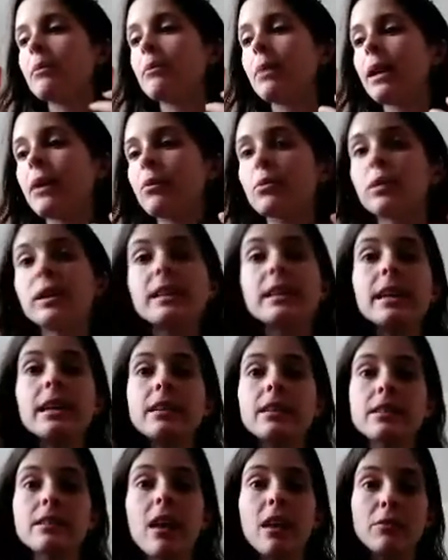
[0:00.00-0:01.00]
But
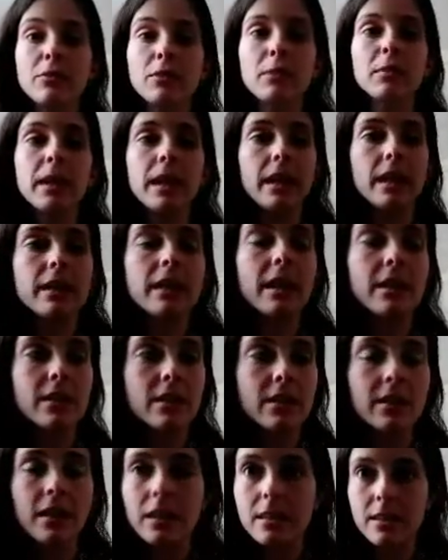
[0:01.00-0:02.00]
retail is not for me.
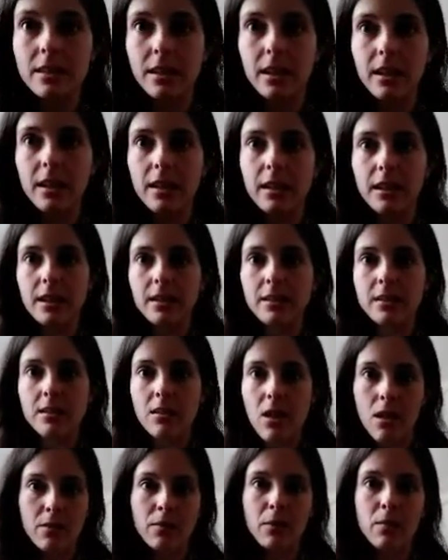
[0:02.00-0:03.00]
That's the key. It's
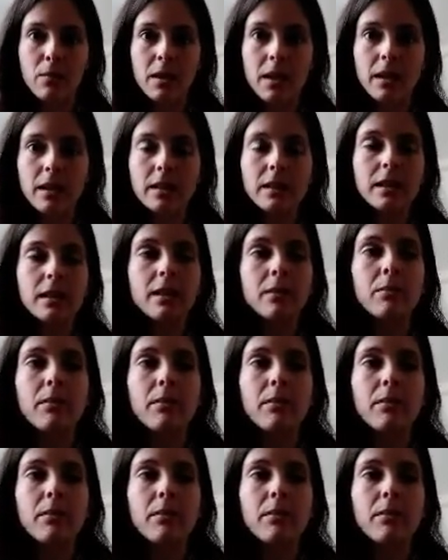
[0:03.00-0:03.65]
not for me.